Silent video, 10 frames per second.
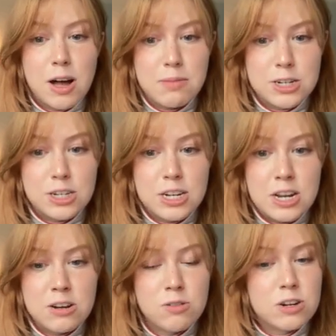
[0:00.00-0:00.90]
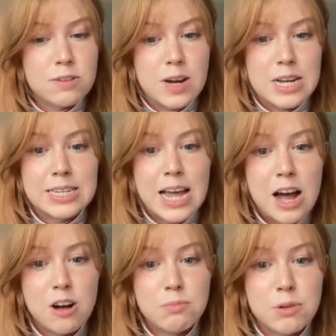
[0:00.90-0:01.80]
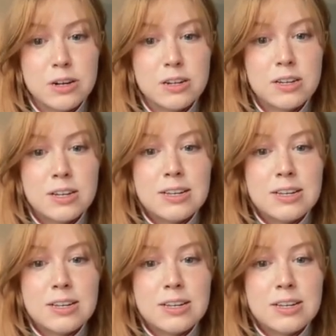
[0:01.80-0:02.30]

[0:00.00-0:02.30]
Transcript: upon machine or device output,